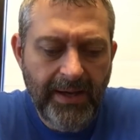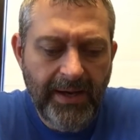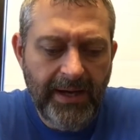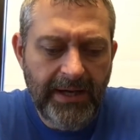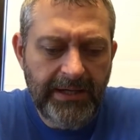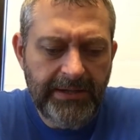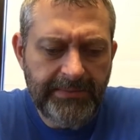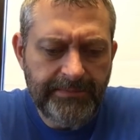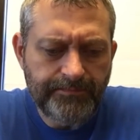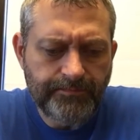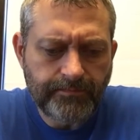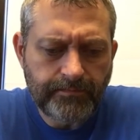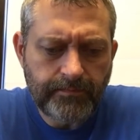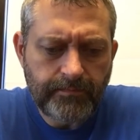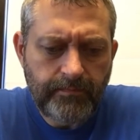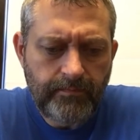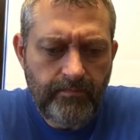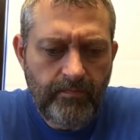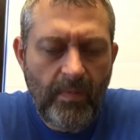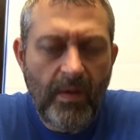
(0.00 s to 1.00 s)
Um,
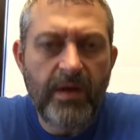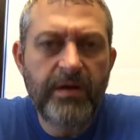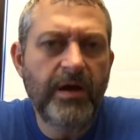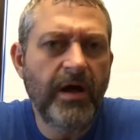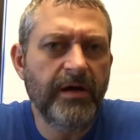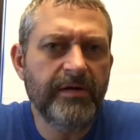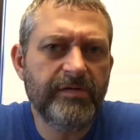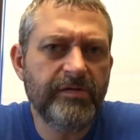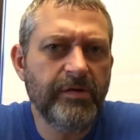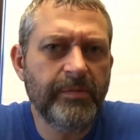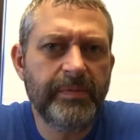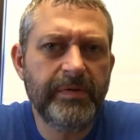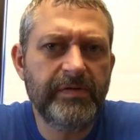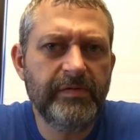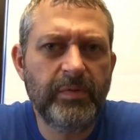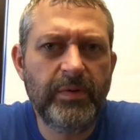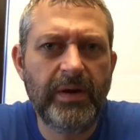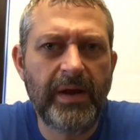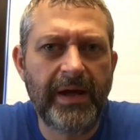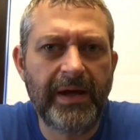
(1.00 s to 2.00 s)
not syrupy
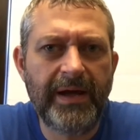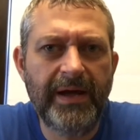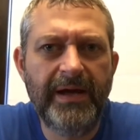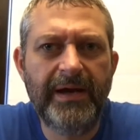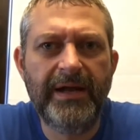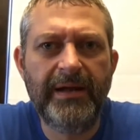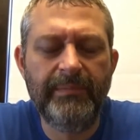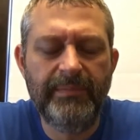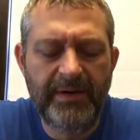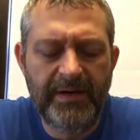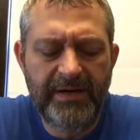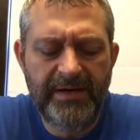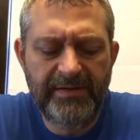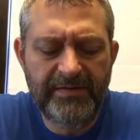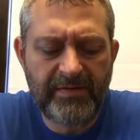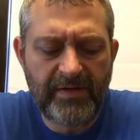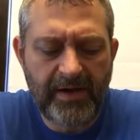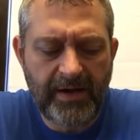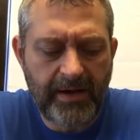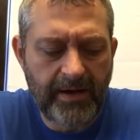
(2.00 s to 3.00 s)
sweet like honey, but it
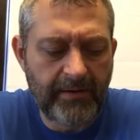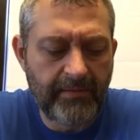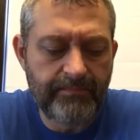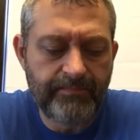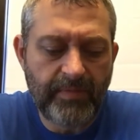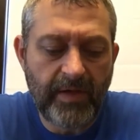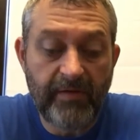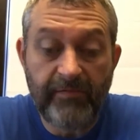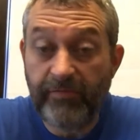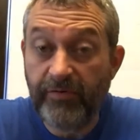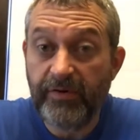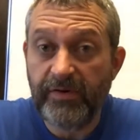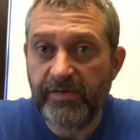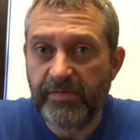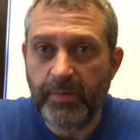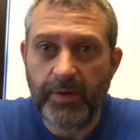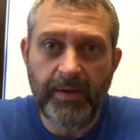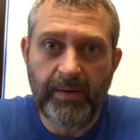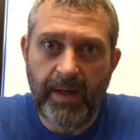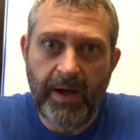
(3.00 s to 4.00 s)
is like a, a fruity
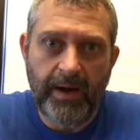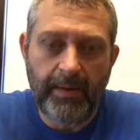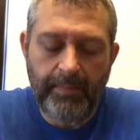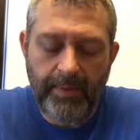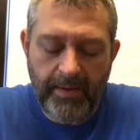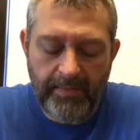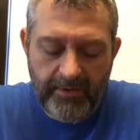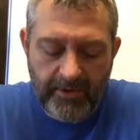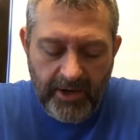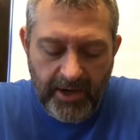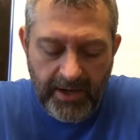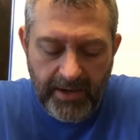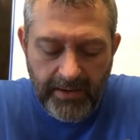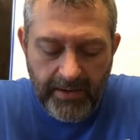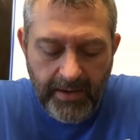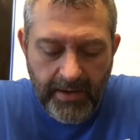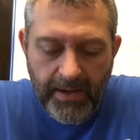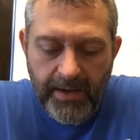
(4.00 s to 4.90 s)
sweet, like a pomegranate.